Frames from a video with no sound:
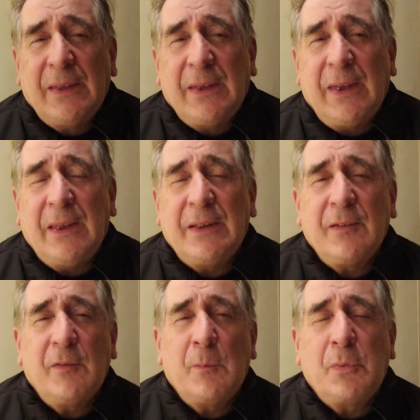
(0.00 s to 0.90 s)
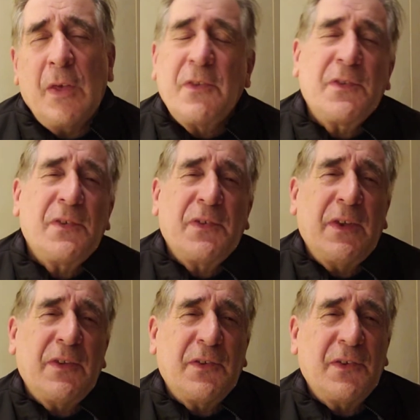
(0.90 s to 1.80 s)
And brothers and
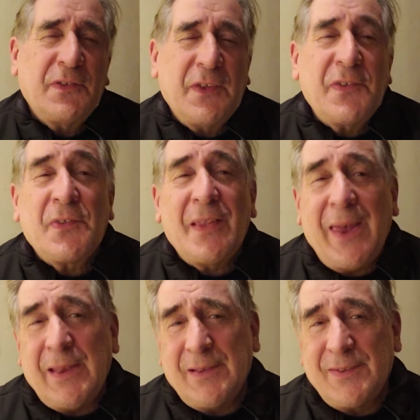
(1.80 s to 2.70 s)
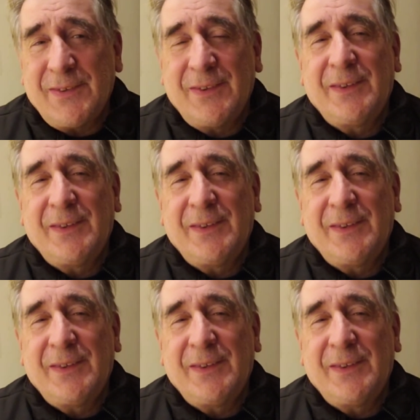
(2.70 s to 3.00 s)
sisters, this Lent,